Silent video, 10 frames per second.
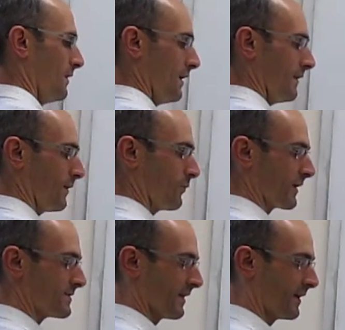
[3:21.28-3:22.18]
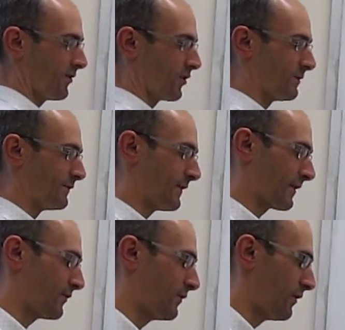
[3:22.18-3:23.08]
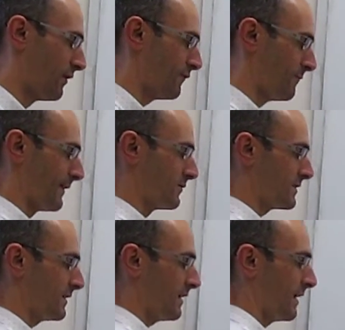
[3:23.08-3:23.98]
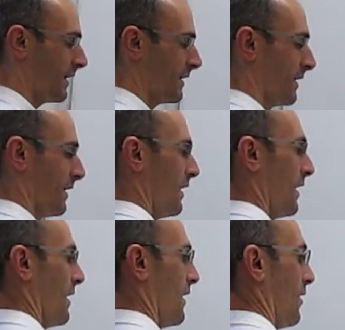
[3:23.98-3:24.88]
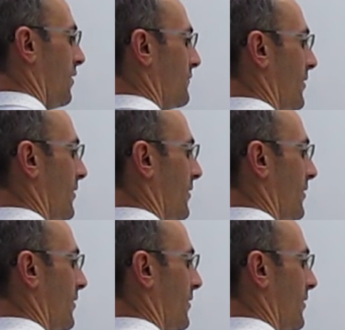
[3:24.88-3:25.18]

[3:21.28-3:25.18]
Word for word: And then we can take here a common factor of minus EA uh, over